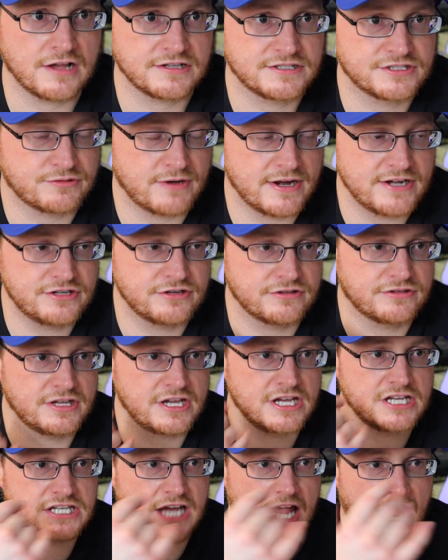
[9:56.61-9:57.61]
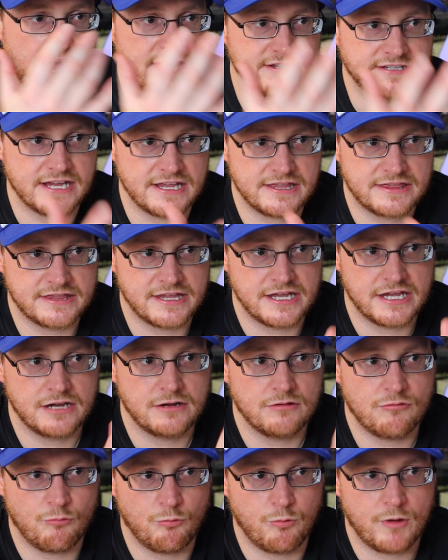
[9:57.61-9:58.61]
Stranger Things has a
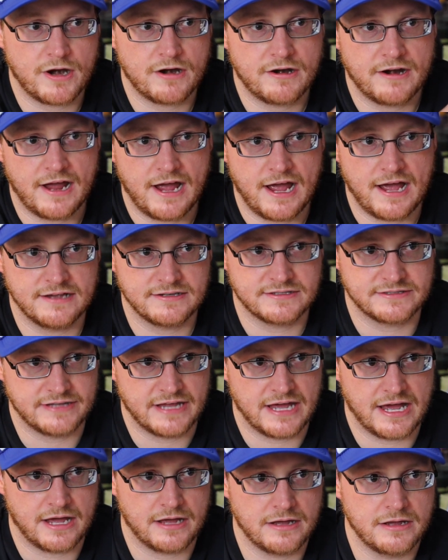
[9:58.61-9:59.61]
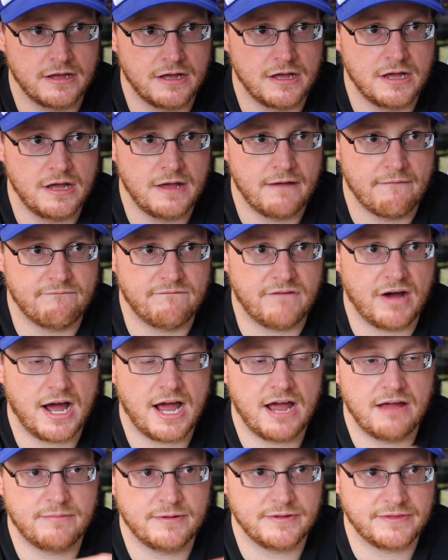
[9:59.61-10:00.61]
thing where it has that
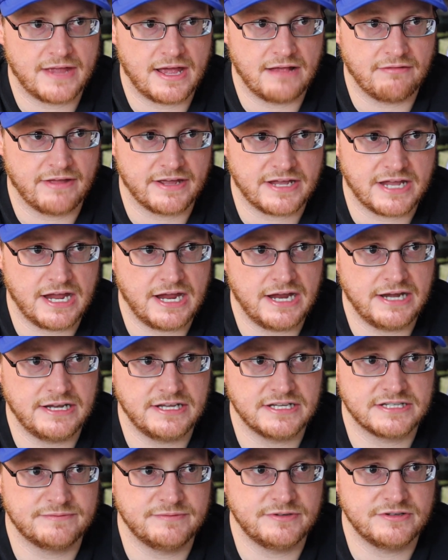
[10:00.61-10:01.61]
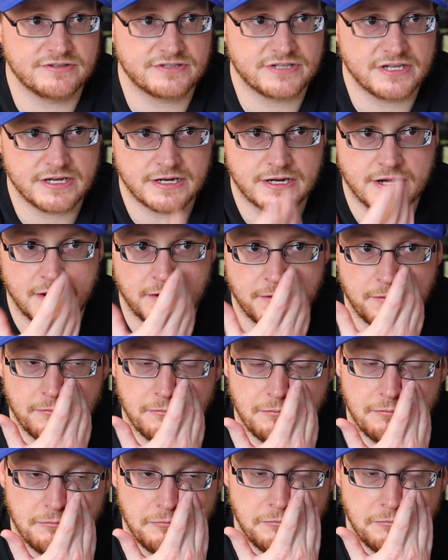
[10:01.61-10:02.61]
vibe and that like 80s music, or